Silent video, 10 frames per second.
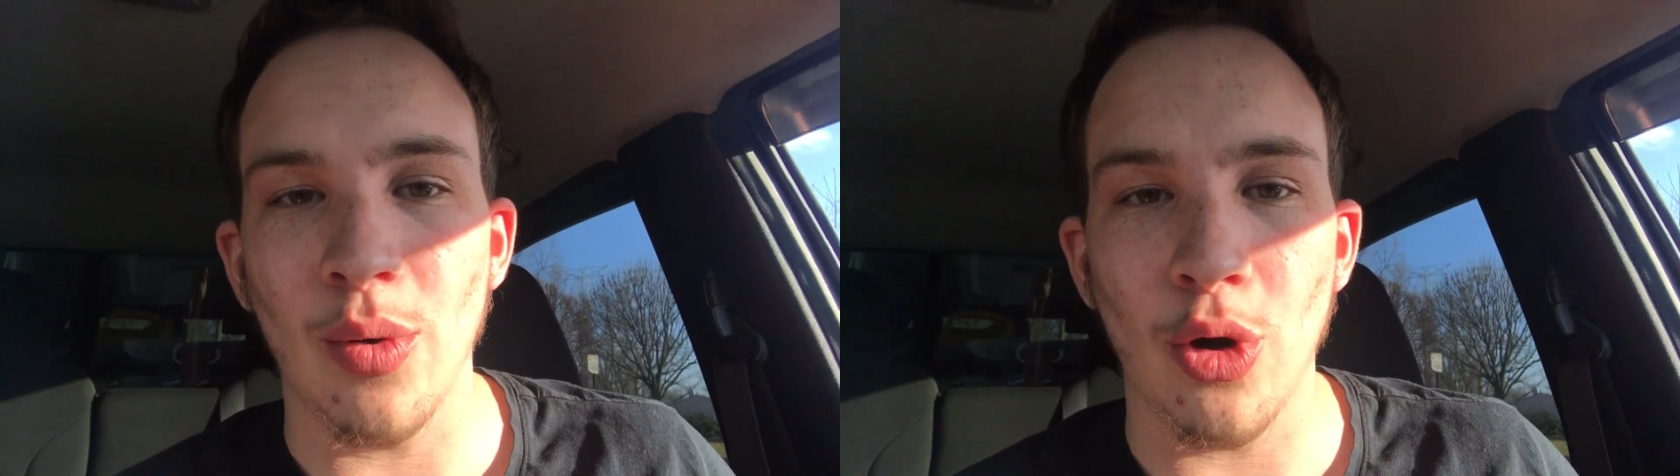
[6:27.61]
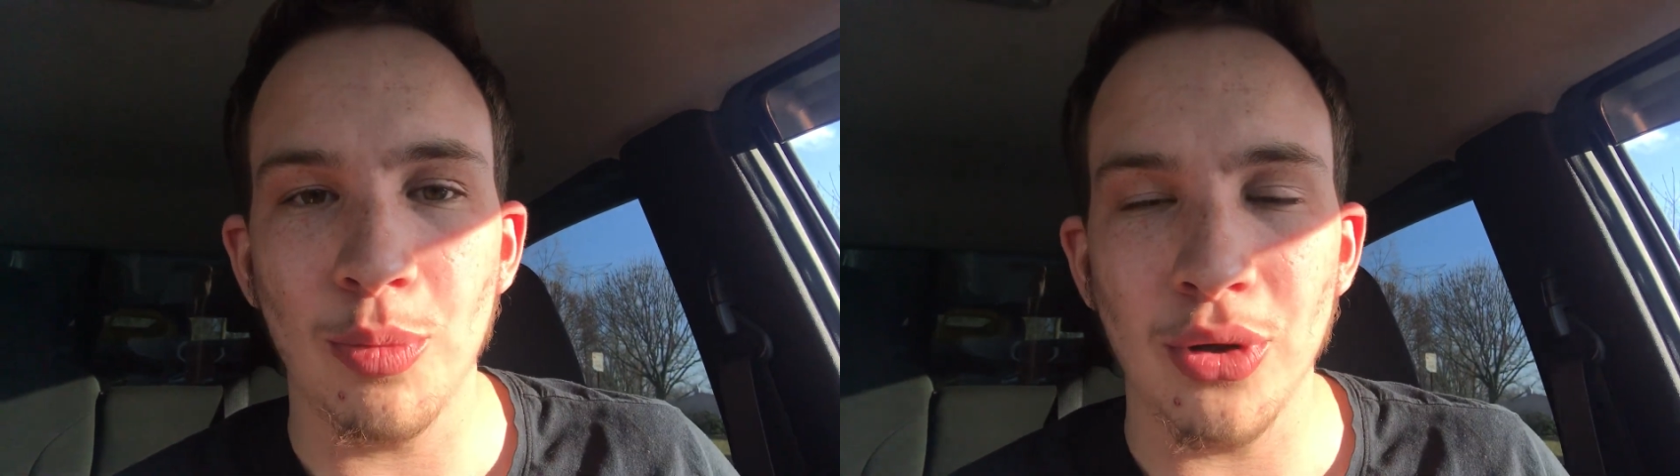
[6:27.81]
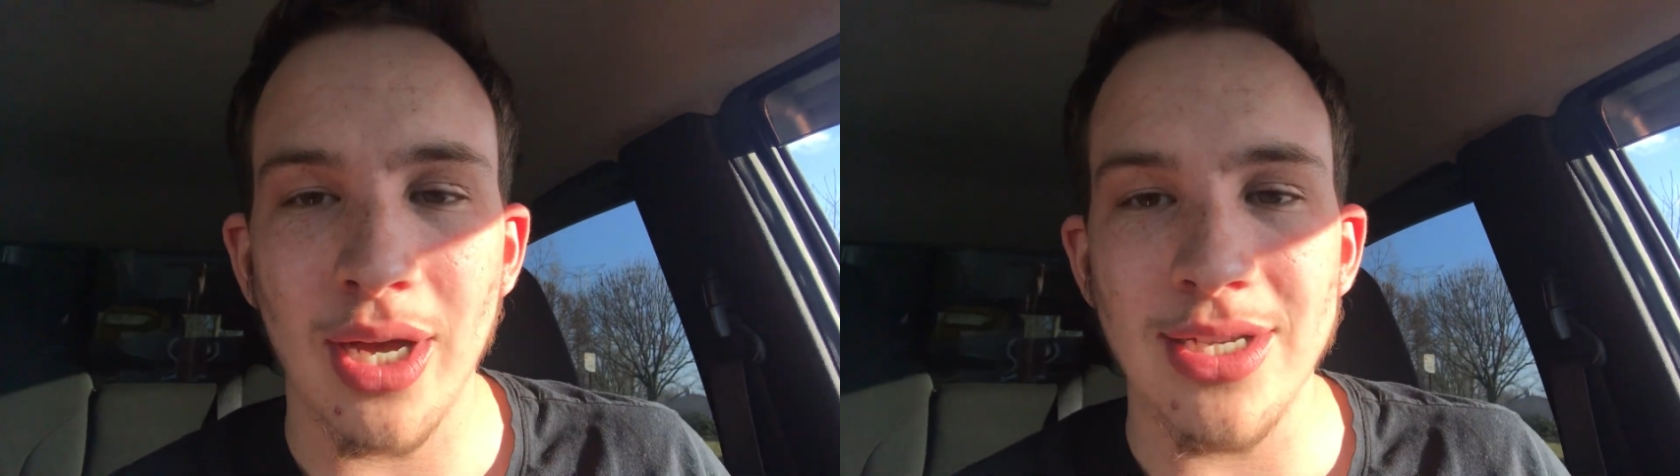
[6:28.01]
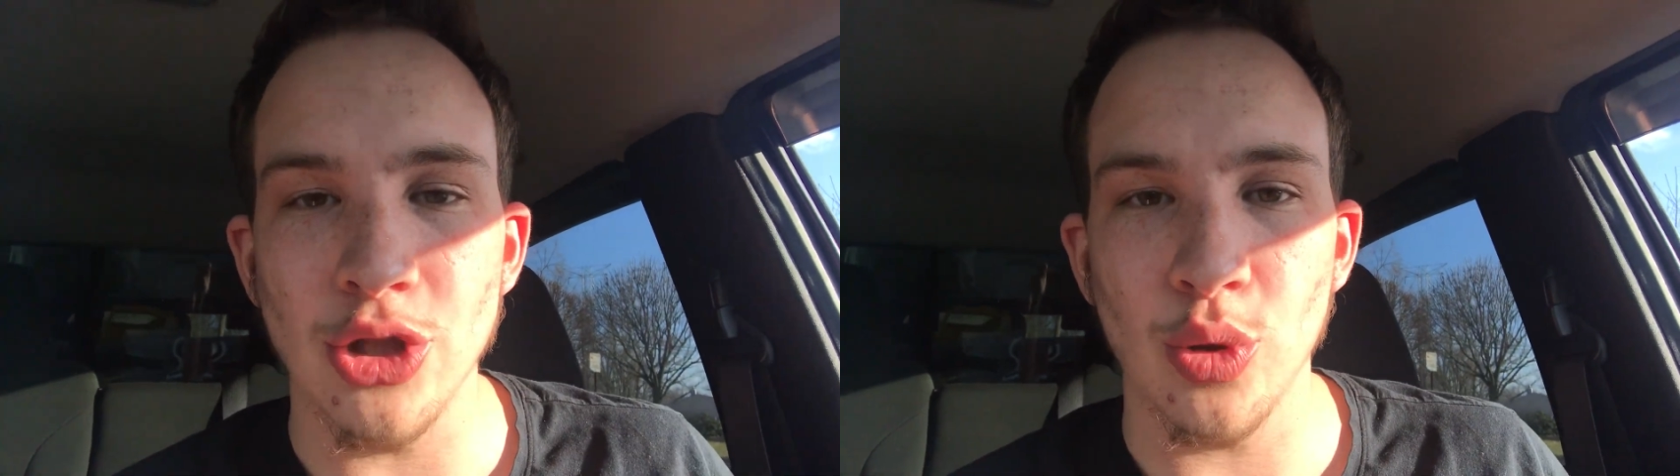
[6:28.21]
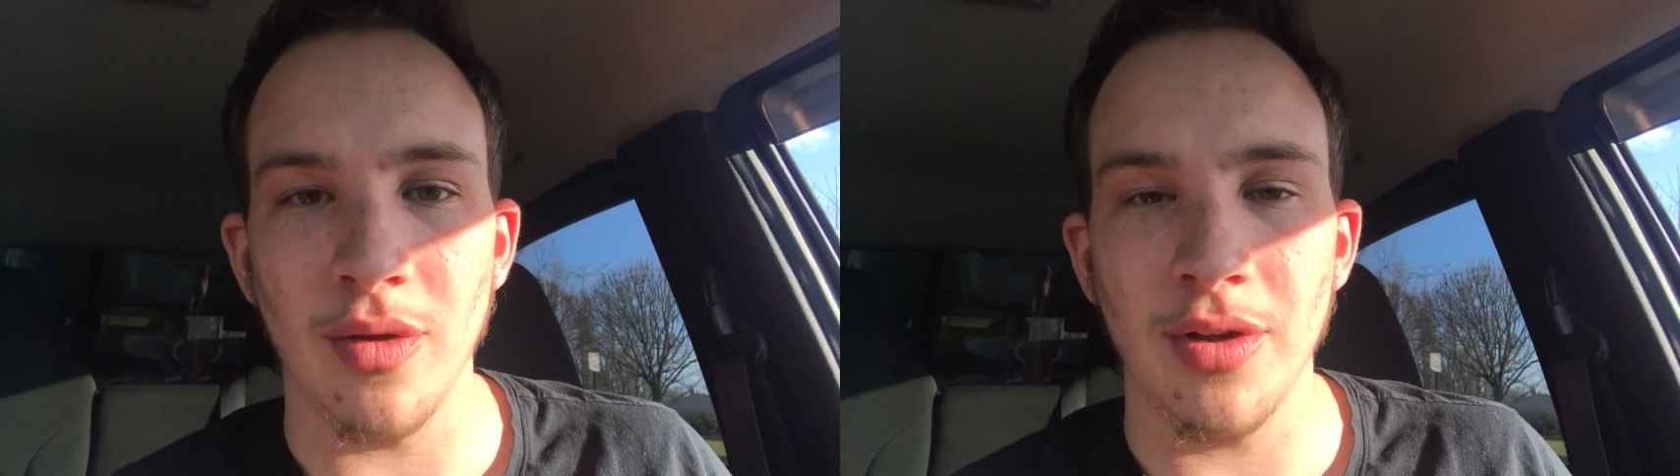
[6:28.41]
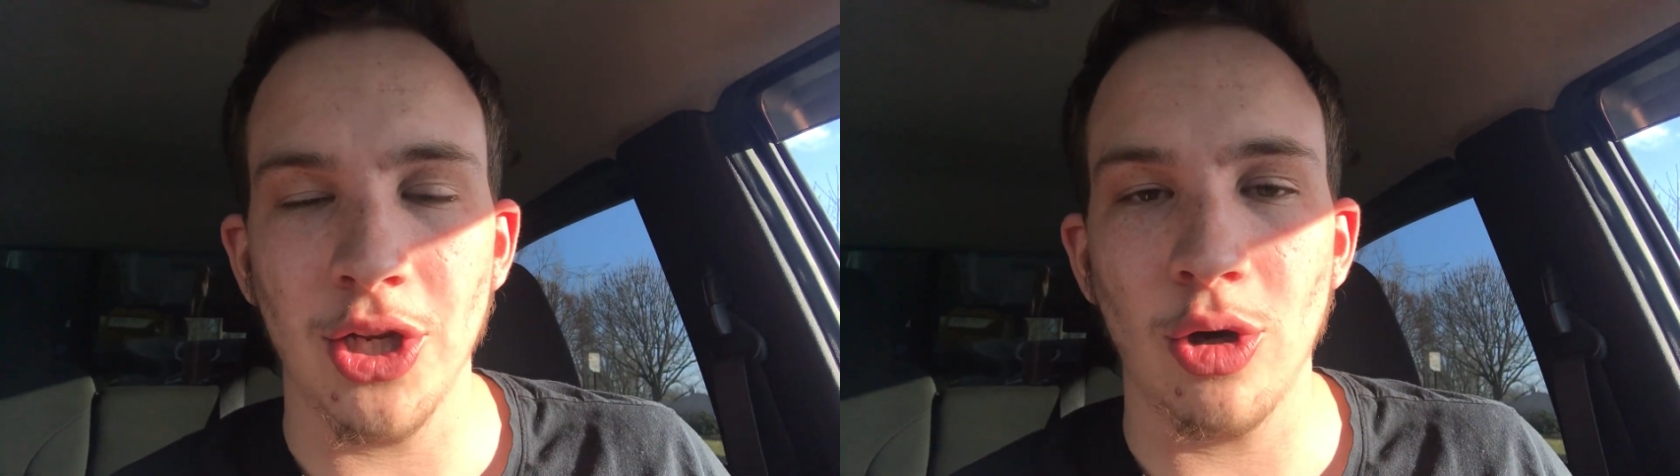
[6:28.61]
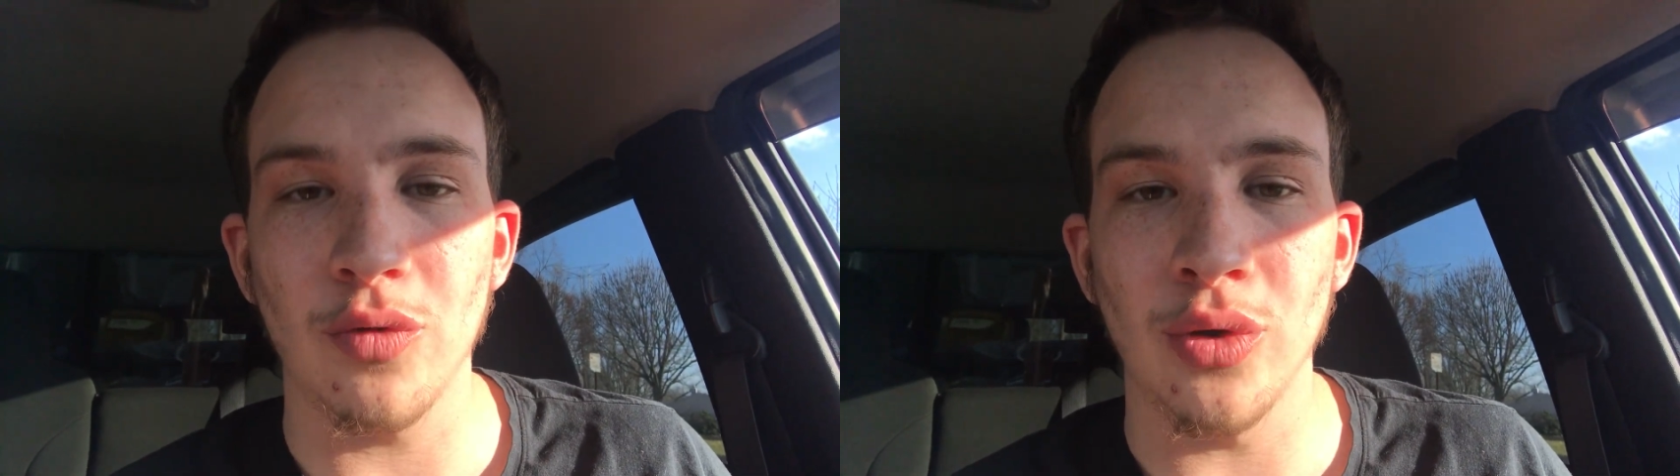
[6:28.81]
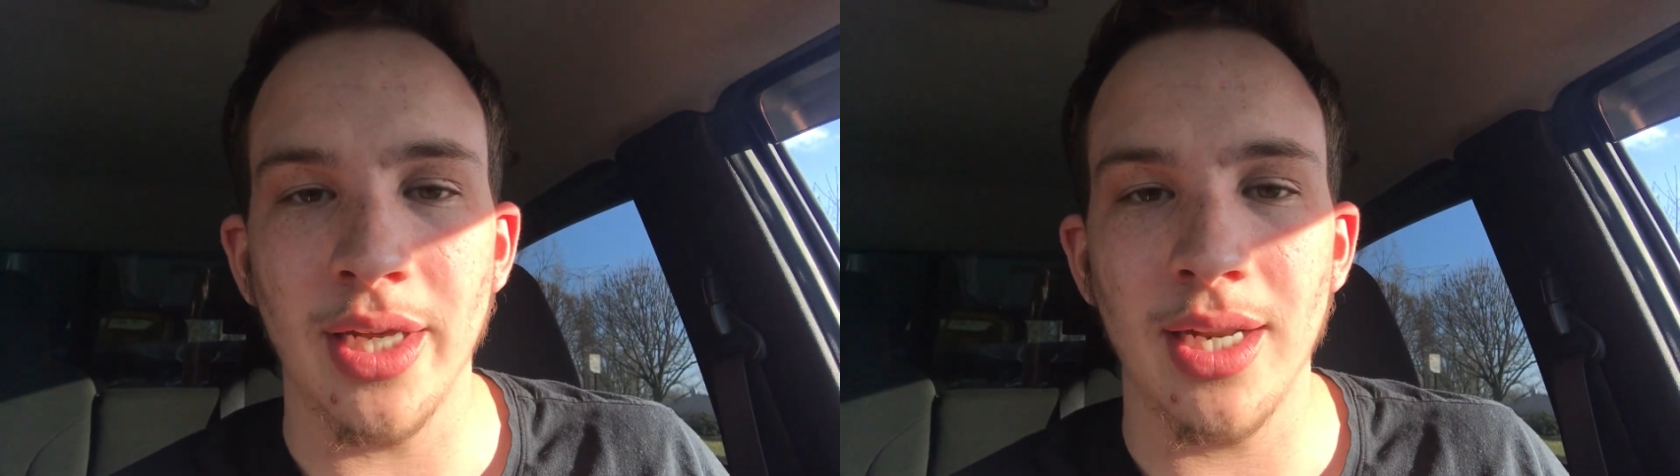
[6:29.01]
I will hope you guys enjoyed the video.
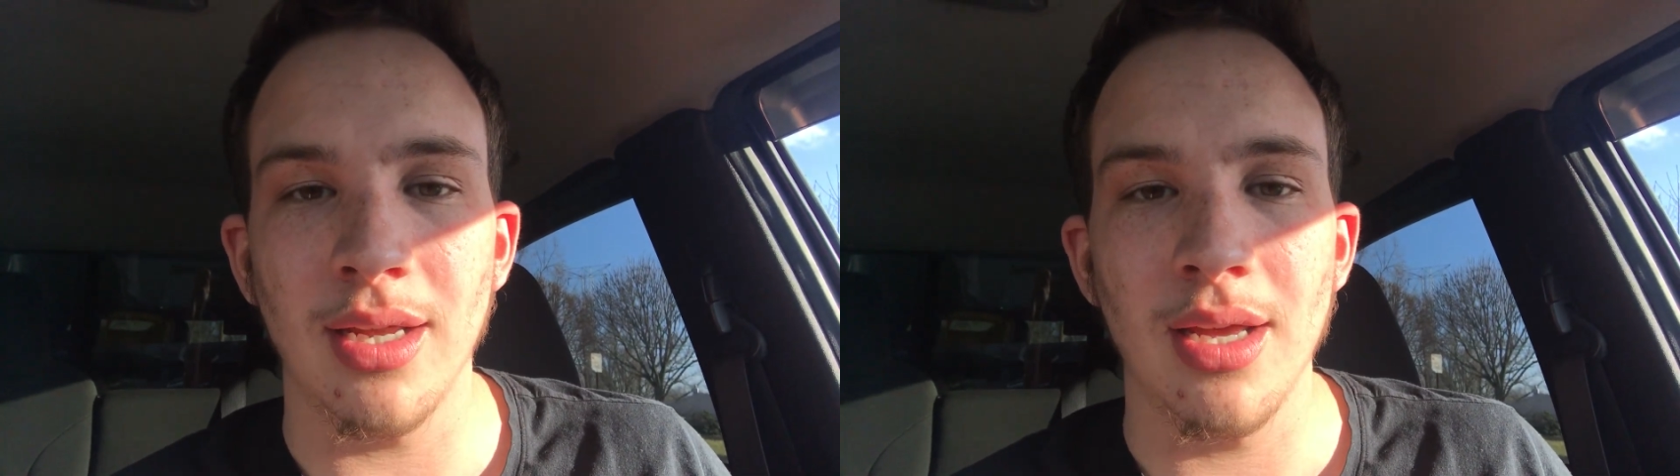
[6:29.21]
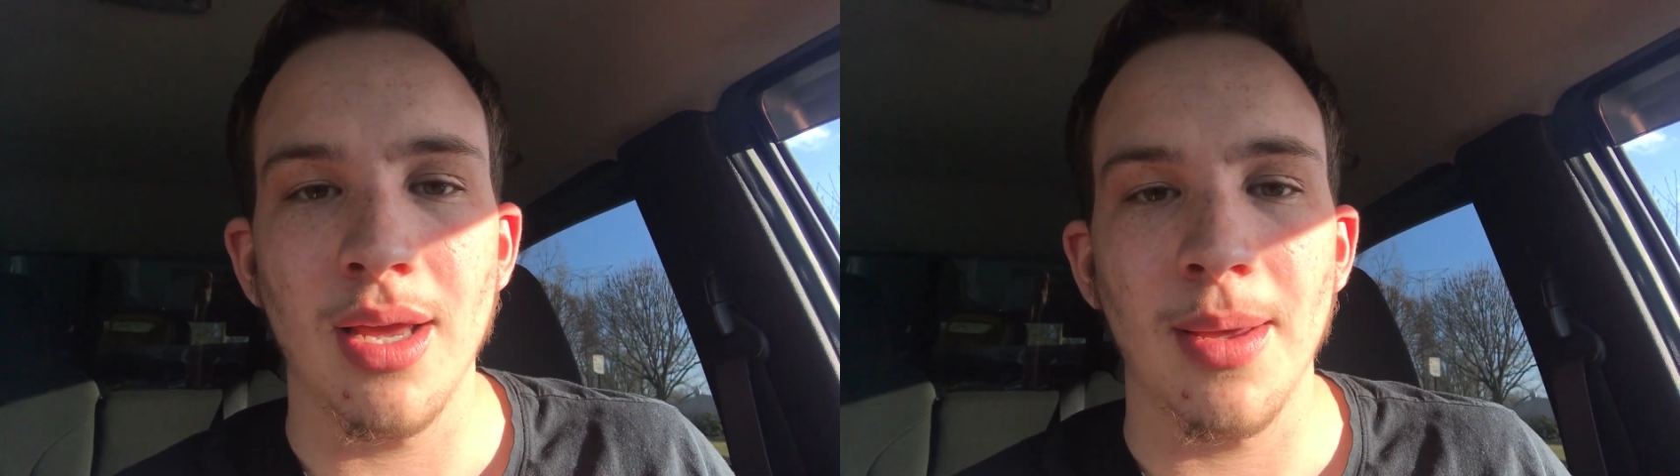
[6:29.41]
If you did,